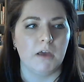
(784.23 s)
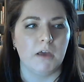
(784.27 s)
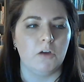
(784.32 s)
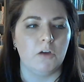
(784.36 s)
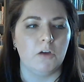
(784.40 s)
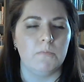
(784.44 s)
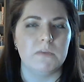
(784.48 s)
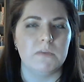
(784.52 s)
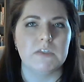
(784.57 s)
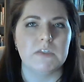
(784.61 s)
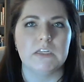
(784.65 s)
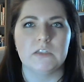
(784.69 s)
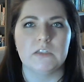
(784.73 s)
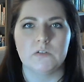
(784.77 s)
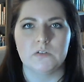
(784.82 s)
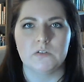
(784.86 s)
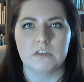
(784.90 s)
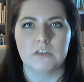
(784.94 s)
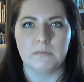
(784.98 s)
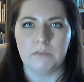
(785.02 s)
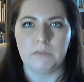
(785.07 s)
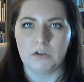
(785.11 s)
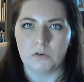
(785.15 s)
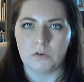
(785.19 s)
hope this answered
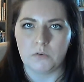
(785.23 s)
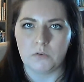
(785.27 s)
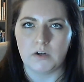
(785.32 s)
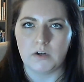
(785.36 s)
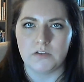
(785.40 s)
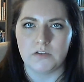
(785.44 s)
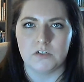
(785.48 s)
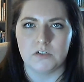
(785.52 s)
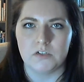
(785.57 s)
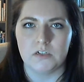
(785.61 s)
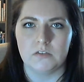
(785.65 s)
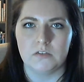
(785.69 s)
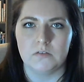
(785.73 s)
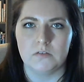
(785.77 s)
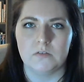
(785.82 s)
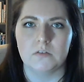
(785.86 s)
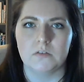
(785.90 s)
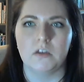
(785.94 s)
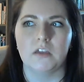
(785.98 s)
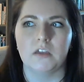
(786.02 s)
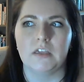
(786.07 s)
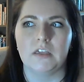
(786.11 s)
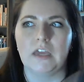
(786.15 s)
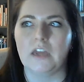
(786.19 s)
some of your questions.
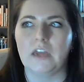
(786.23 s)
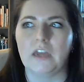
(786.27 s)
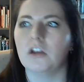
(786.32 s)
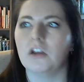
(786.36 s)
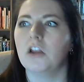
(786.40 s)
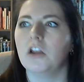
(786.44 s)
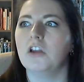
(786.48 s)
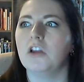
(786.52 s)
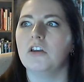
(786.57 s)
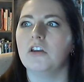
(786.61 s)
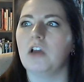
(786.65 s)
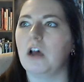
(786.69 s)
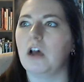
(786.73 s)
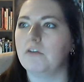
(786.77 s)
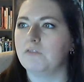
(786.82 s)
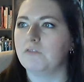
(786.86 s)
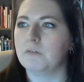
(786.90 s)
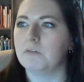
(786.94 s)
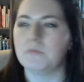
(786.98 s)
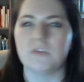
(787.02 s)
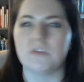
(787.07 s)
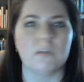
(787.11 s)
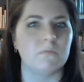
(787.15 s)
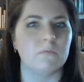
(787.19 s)
Again, not
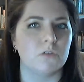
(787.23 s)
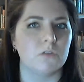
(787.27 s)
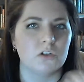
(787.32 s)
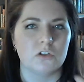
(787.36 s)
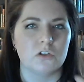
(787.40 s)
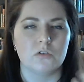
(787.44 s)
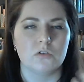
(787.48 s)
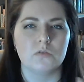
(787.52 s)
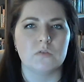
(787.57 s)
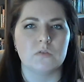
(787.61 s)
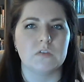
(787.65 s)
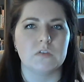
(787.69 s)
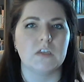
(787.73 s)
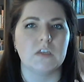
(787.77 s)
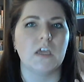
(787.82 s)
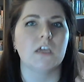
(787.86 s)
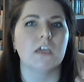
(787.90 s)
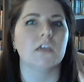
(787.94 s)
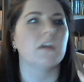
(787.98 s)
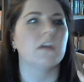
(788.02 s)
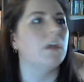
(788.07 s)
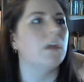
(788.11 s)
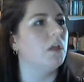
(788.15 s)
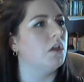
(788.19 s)
from someone who's
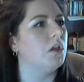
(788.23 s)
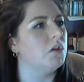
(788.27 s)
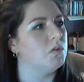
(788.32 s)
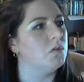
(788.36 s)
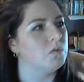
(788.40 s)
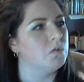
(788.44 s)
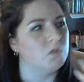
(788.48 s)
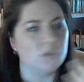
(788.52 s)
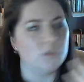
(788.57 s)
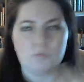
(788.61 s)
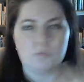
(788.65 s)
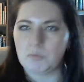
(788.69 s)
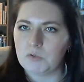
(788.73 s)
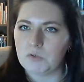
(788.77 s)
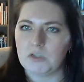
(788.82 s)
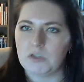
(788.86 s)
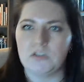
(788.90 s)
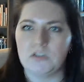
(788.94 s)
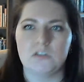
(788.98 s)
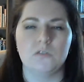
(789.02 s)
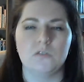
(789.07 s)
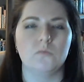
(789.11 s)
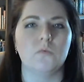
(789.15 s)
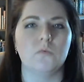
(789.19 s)
like super
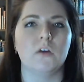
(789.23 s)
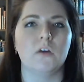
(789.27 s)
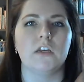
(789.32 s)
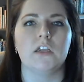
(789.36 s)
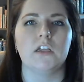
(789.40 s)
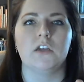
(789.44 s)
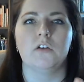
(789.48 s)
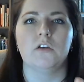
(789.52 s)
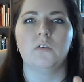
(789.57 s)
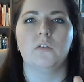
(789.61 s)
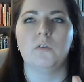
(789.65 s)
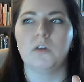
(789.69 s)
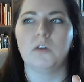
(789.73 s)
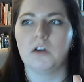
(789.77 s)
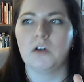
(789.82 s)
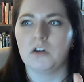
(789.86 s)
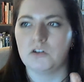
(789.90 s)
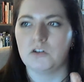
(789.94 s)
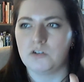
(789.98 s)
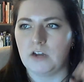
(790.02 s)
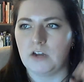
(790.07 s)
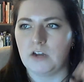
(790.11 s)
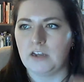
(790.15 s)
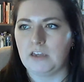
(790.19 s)
into running or
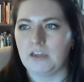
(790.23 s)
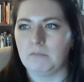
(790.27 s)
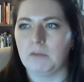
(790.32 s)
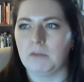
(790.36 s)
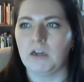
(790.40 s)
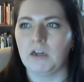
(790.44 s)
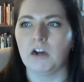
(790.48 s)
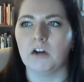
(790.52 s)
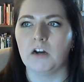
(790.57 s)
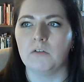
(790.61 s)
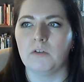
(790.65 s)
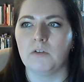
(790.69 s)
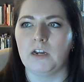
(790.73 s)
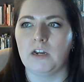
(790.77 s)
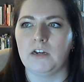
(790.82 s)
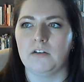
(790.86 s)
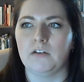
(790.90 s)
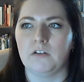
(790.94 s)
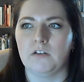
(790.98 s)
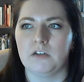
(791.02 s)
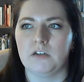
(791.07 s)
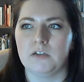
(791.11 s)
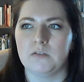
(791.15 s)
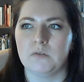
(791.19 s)
tracking my heart rate
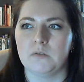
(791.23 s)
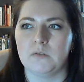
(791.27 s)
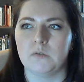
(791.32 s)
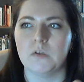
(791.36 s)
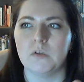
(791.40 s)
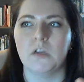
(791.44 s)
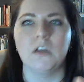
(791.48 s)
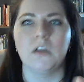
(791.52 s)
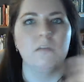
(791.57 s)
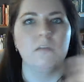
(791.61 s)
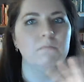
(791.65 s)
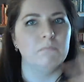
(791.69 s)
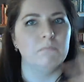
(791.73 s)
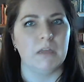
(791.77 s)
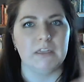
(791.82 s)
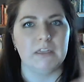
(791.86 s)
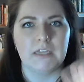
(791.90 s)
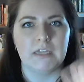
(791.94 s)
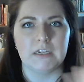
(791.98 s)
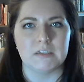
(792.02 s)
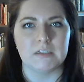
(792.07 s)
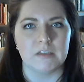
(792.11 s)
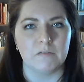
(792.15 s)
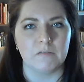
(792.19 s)
because my
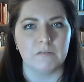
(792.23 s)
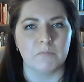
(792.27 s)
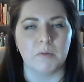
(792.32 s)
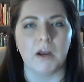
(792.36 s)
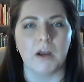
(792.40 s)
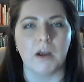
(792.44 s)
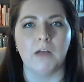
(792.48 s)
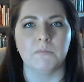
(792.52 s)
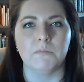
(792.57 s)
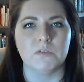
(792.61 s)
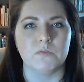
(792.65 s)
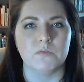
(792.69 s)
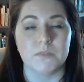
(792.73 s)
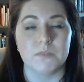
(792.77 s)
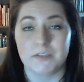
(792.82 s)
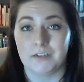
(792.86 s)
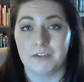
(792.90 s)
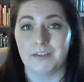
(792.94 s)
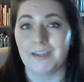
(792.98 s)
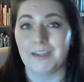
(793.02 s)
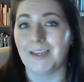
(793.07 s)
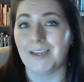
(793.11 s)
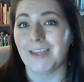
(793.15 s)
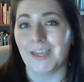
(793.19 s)
legs have problems
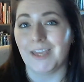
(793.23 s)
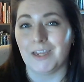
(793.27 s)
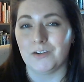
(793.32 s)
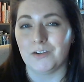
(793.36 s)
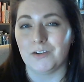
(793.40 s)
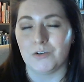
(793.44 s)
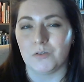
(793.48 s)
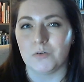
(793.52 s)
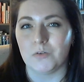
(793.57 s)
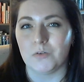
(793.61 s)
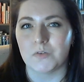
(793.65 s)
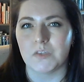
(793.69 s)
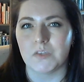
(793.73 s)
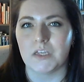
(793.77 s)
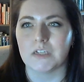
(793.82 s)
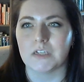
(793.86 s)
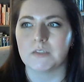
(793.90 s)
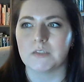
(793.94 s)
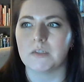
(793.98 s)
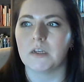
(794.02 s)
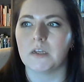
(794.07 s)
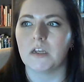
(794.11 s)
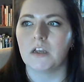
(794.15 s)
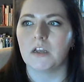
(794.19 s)
physically. I can't do those
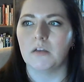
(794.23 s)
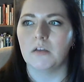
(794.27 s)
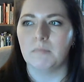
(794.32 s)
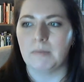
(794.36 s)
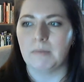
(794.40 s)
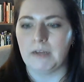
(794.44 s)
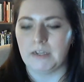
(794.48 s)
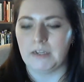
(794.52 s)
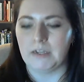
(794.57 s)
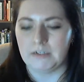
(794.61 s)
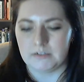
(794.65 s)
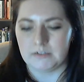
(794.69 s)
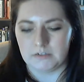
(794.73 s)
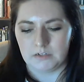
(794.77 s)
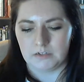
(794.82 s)
things. But